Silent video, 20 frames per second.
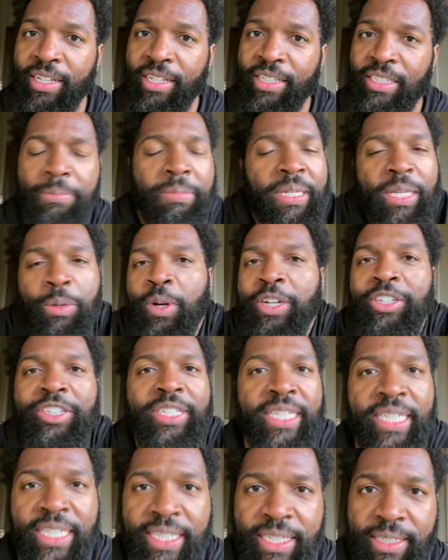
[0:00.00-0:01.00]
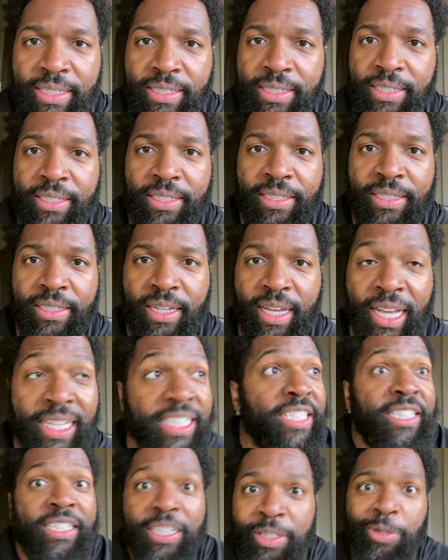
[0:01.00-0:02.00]
to be where she is and
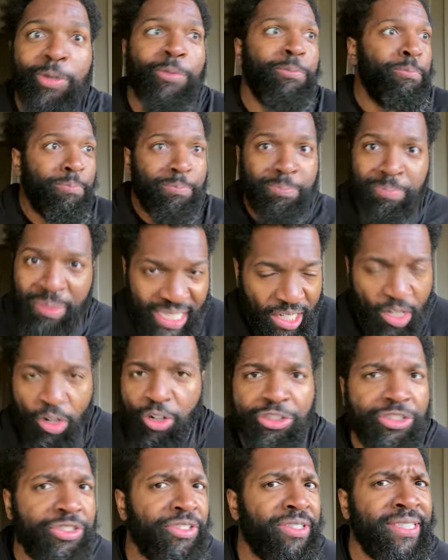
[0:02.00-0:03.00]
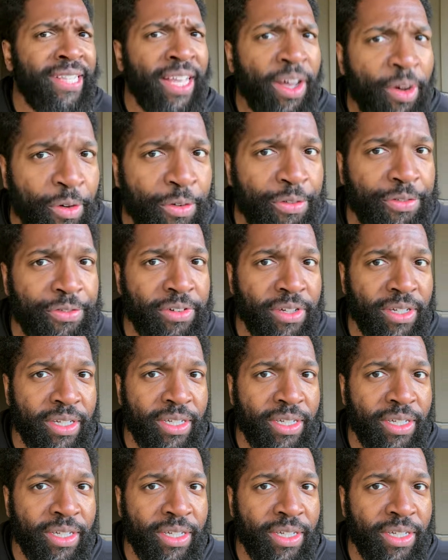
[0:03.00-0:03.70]
still be herself.